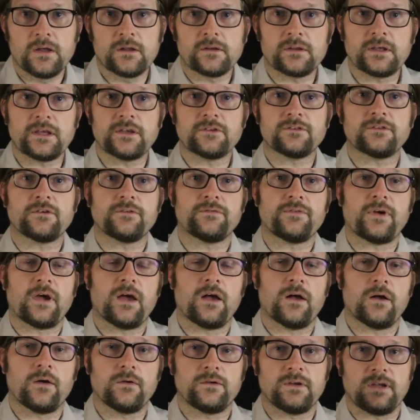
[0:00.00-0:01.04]
Links are
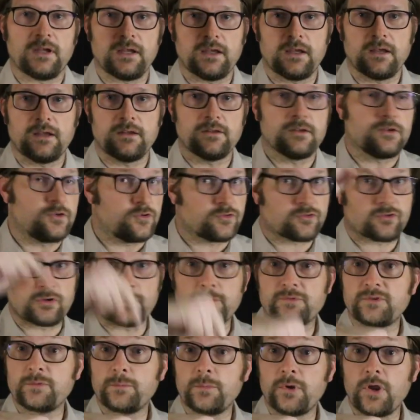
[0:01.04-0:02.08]
found in the
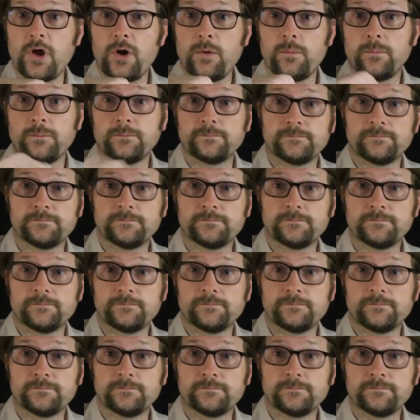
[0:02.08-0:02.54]
description below.